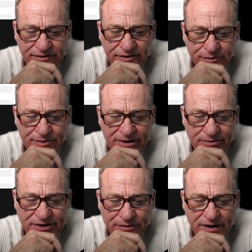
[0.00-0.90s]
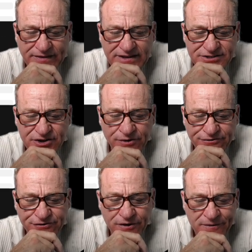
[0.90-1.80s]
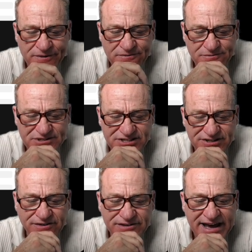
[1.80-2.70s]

we might regret this going forward when we start